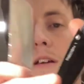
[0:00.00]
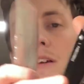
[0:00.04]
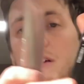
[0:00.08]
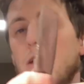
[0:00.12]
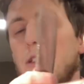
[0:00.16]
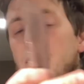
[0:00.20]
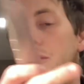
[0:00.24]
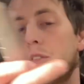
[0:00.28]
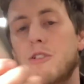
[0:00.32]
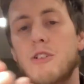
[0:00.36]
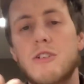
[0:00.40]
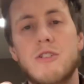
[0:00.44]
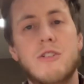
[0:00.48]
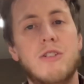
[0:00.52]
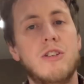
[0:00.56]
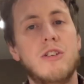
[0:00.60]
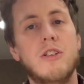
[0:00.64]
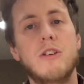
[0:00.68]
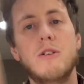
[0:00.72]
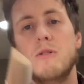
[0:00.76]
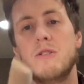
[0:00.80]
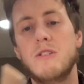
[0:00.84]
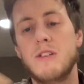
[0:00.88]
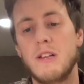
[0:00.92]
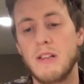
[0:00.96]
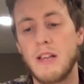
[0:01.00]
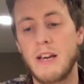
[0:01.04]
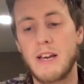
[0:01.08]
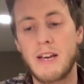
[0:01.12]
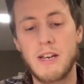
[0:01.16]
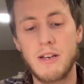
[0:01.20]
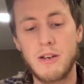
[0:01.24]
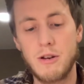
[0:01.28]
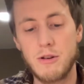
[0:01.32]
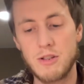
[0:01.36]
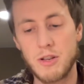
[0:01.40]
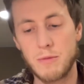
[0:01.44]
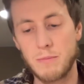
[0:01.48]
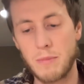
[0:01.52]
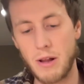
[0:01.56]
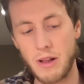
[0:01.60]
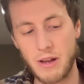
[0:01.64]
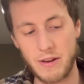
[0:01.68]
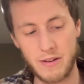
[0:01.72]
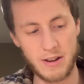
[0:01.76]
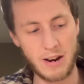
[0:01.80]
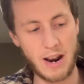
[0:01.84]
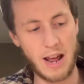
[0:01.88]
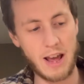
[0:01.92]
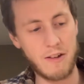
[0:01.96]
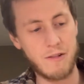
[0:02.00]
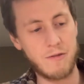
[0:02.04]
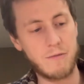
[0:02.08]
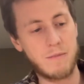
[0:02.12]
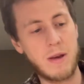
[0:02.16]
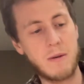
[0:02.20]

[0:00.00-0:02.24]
you just use it like you'd use the belly of the knife.